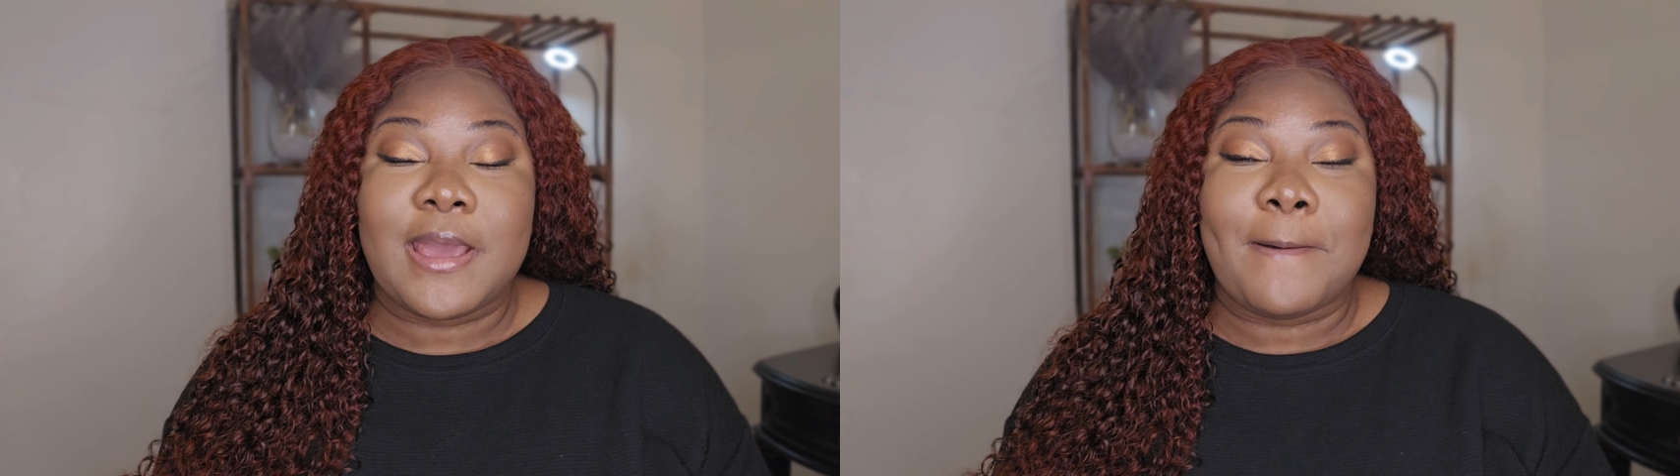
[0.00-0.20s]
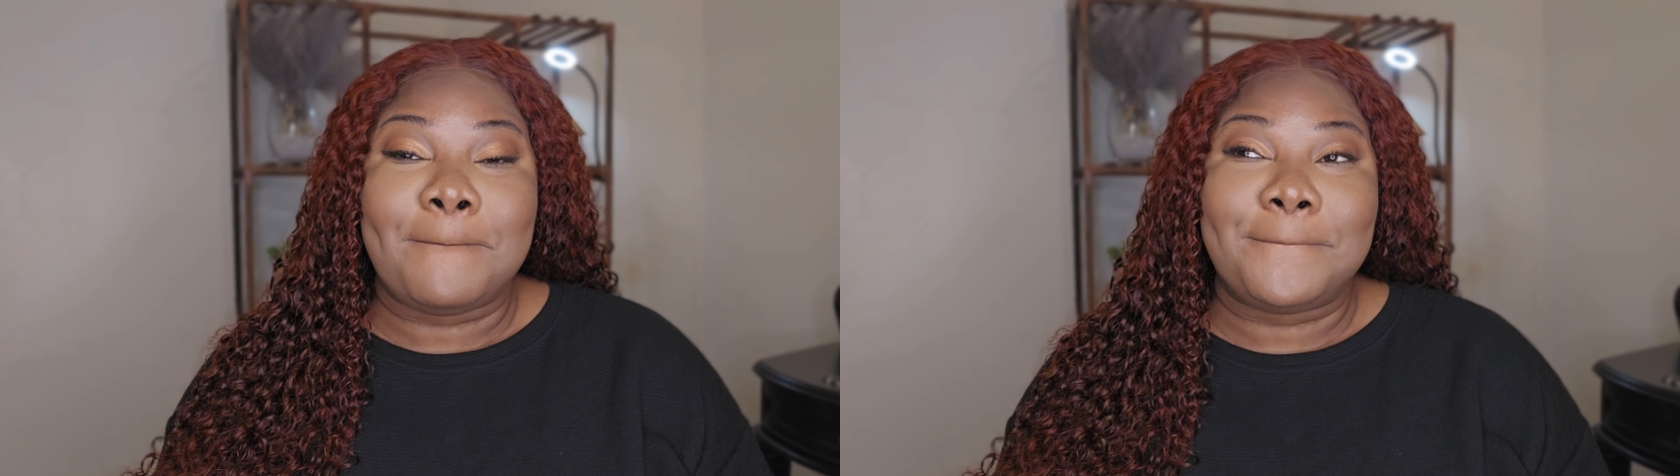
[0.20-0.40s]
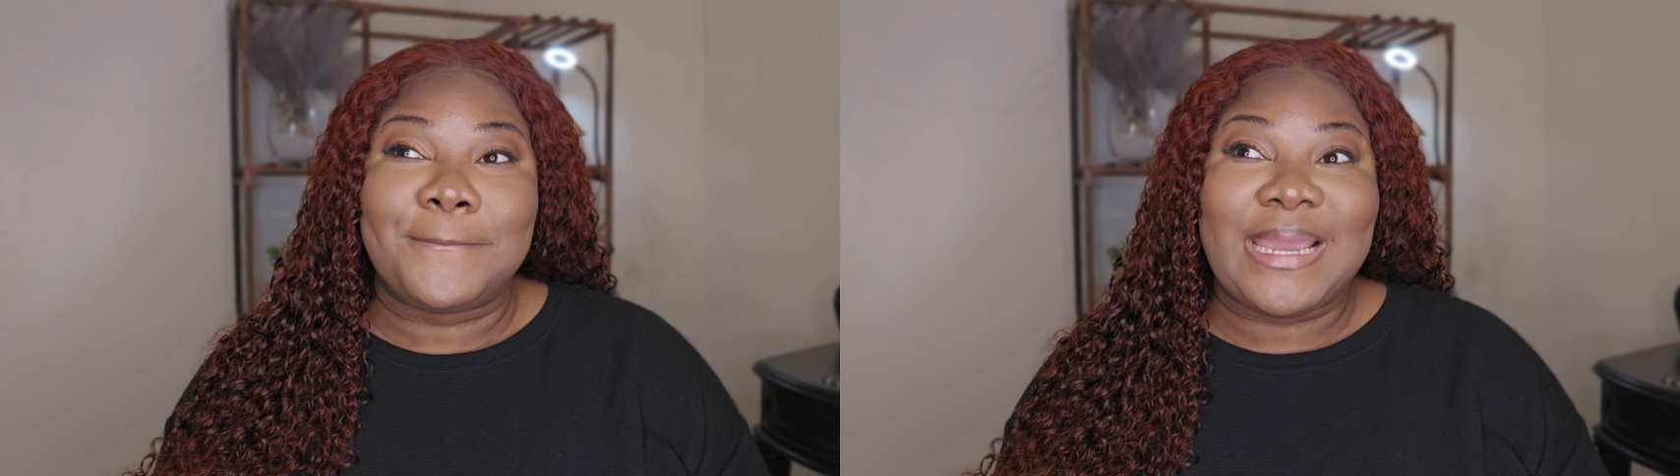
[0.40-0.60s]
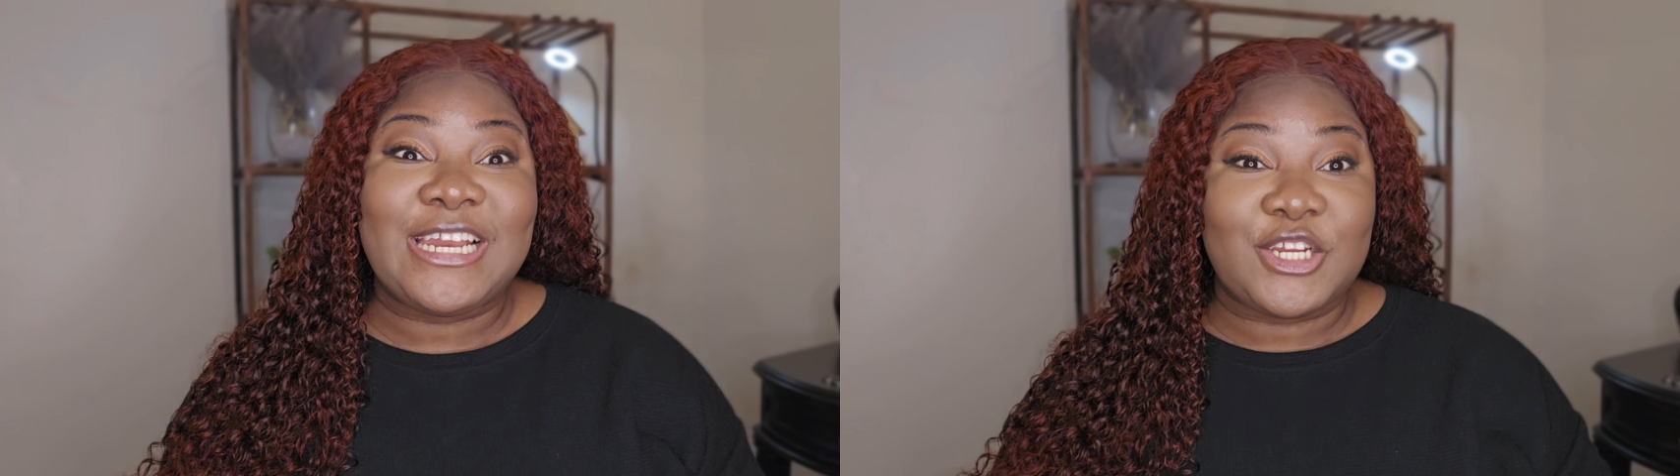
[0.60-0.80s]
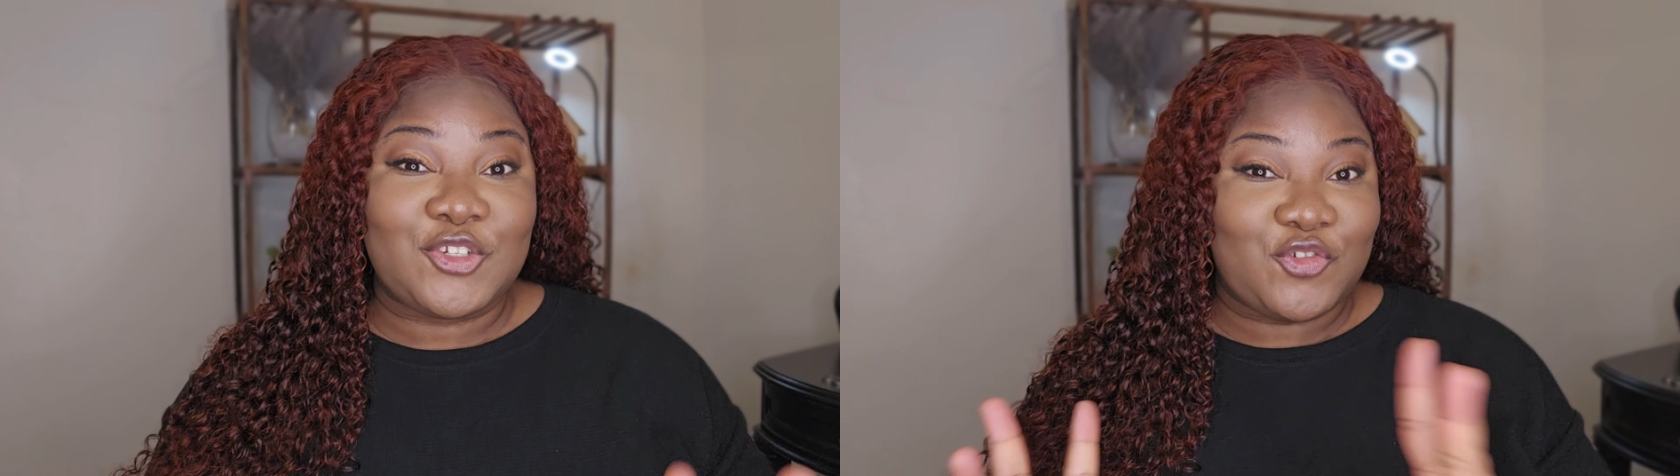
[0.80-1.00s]
um,
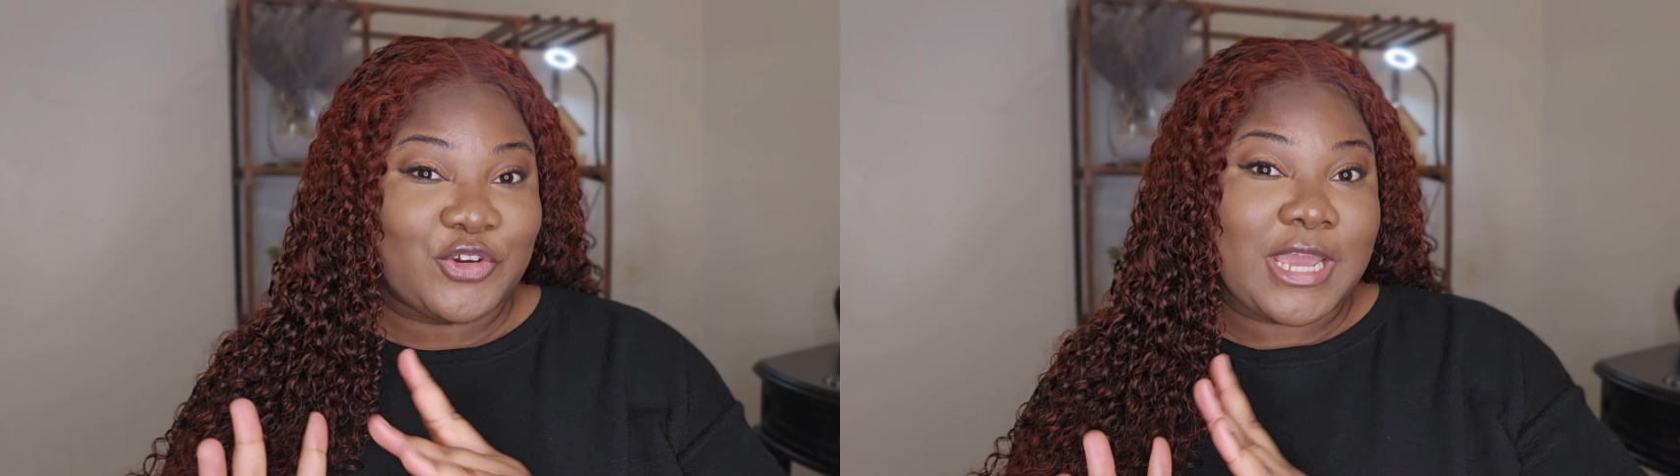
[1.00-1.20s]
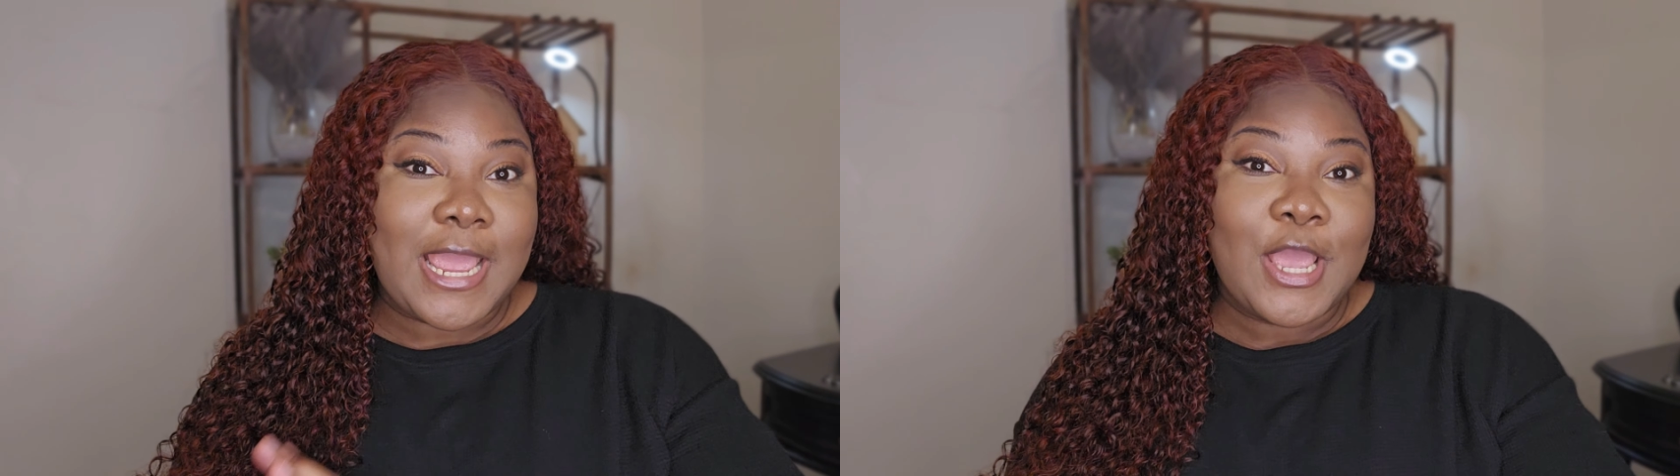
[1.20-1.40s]
industry